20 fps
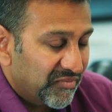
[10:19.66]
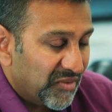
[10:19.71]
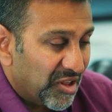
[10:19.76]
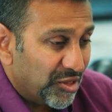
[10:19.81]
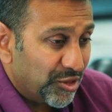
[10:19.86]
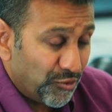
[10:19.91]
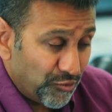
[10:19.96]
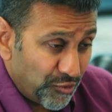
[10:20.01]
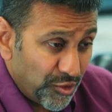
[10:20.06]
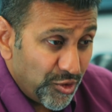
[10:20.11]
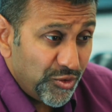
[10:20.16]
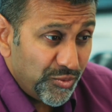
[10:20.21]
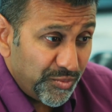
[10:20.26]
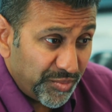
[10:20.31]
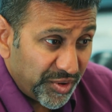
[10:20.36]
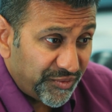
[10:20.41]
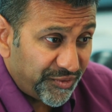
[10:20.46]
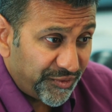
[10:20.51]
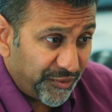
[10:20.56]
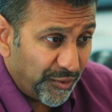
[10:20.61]
the room
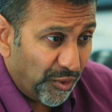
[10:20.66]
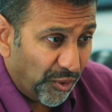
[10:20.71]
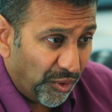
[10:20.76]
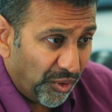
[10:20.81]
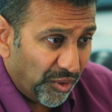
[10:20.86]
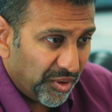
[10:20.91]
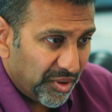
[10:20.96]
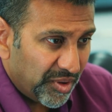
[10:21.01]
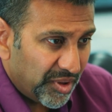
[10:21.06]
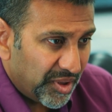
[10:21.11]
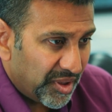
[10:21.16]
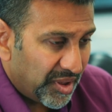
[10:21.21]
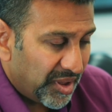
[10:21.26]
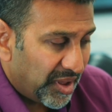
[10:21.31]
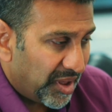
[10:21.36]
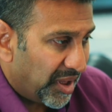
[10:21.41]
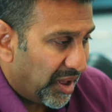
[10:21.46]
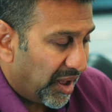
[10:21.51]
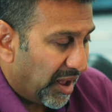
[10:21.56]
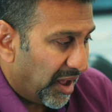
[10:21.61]
before,
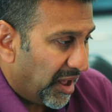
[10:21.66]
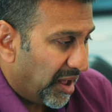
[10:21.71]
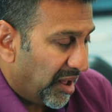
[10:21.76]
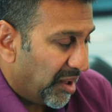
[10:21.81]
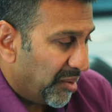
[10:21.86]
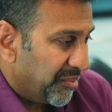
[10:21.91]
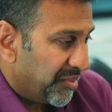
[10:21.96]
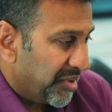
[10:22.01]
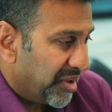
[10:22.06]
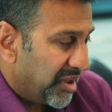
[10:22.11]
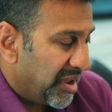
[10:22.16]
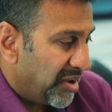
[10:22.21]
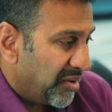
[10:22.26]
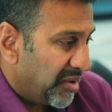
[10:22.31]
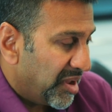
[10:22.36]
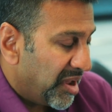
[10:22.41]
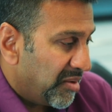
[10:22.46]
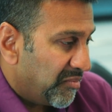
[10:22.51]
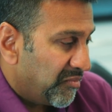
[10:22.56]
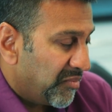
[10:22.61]

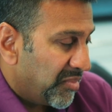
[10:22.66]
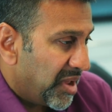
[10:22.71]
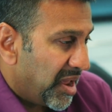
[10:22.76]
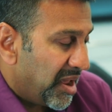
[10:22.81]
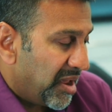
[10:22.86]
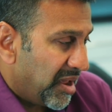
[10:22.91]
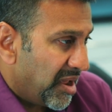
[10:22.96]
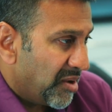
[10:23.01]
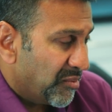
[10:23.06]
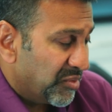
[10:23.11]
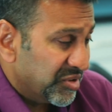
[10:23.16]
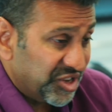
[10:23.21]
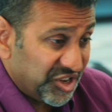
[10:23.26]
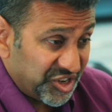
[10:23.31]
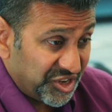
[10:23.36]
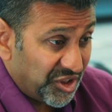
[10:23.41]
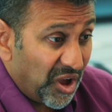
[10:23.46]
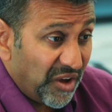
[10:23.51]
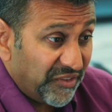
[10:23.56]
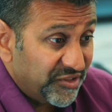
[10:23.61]
it was a
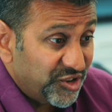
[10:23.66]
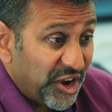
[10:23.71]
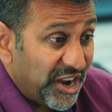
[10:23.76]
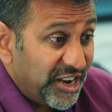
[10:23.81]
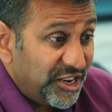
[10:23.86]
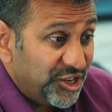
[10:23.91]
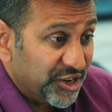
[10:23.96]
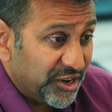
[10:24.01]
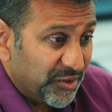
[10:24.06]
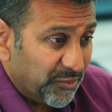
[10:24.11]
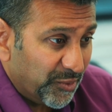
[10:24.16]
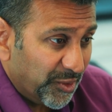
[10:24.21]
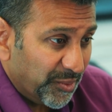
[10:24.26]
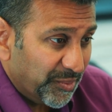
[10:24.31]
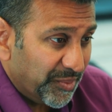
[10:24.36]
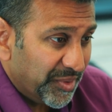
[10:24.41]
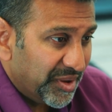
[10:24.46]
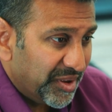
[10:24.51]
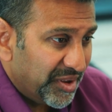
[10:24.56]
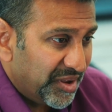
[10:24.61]
staff changing room.
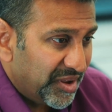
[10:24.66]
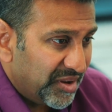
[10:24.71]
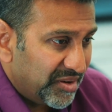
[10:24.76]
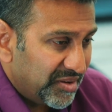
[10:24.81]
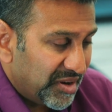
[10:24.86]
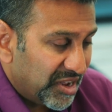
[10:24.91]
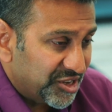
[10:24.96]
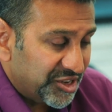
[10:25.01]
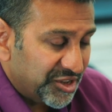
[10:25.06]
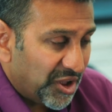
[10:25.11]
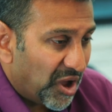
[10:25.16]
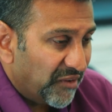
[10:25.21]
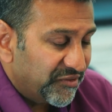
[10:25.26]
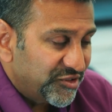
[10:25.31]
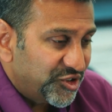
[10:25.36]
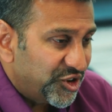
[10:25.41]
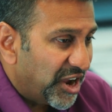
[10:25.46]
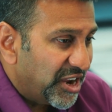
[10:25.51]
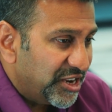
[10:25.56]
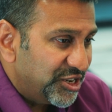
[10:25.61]
Staff
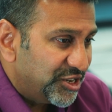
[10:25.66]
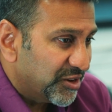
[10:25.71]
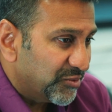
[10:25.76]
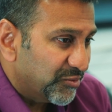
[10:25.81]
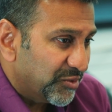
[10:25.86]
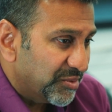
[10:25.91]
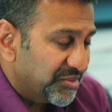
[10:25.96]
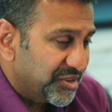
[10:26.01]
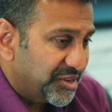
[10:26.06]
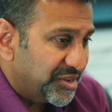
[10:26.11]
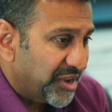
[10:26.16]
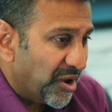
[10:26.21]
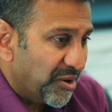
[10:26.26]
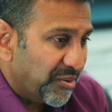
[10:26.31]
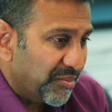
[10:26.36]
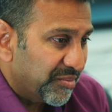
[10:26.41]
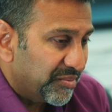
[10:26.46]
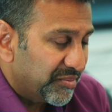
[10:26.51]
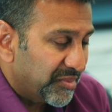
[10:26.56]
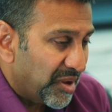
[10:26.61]
changing rooms don't
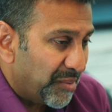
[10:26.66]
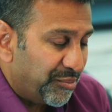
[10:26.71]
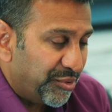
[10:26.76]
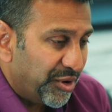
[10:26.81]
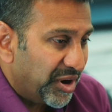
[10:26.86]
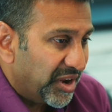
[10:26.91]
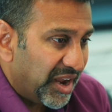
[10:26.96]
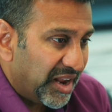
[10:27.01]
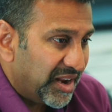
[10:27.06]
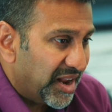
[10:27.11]
bring in